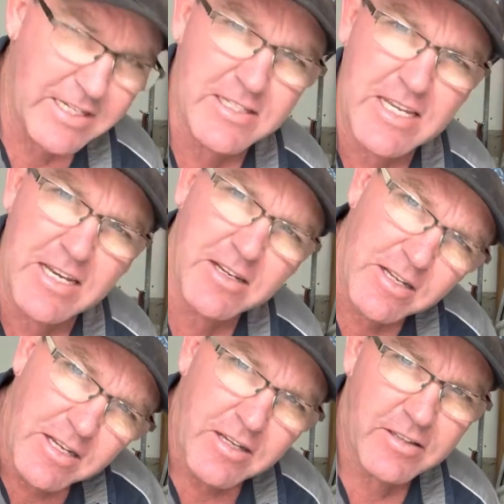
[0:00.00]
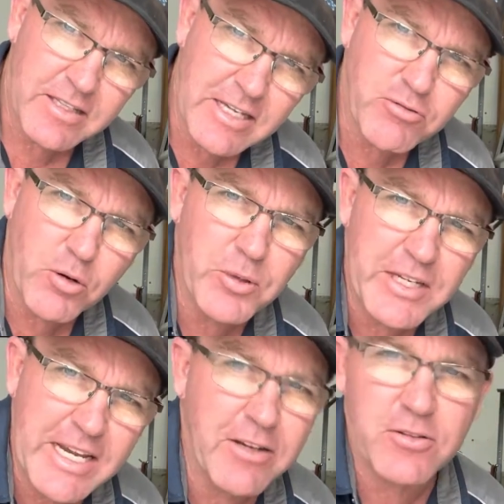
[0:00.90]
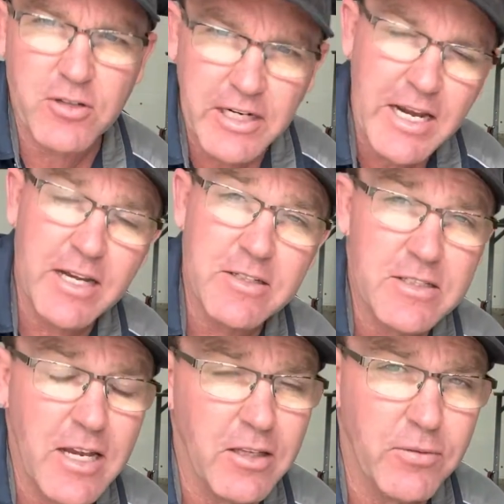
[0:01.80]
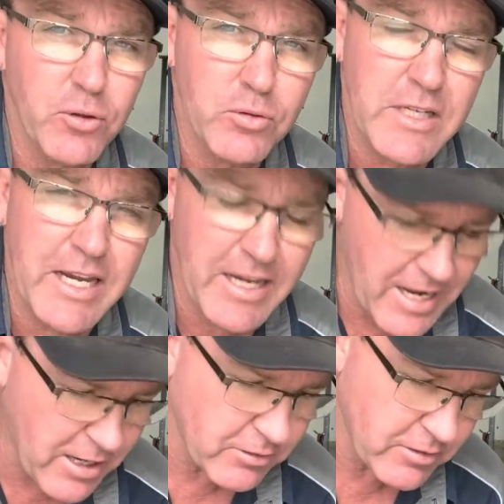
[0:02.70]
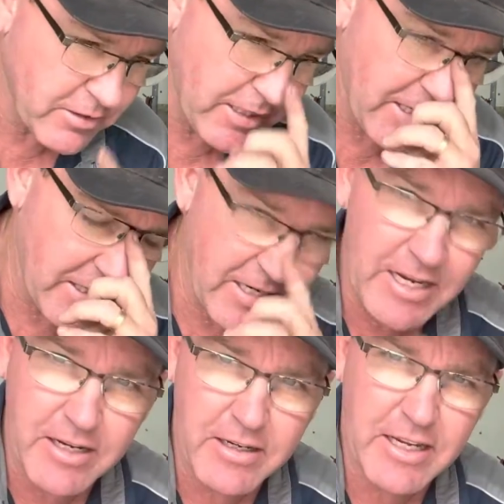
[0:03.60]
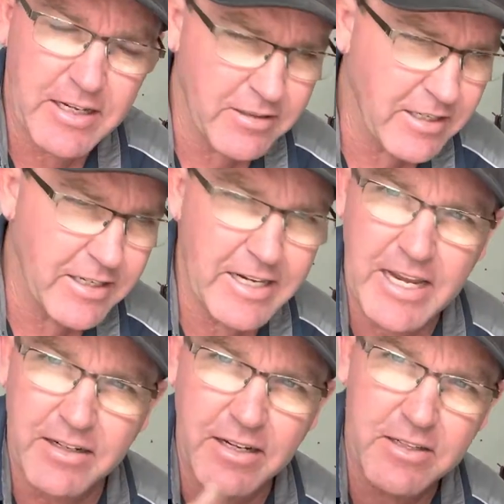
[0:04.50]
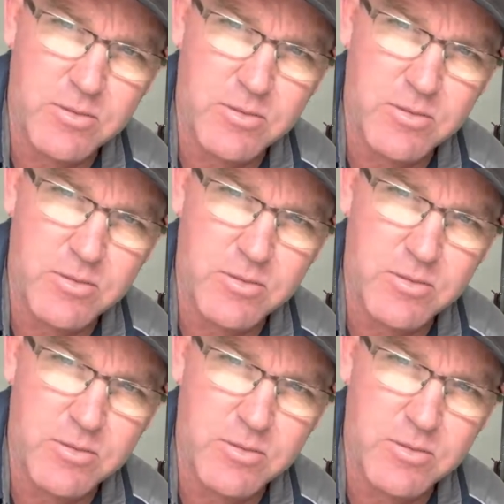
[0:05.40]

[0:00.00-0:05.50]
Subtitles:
is in, then they drop the deck on, so I can't just take the fuel tank out and clean it out as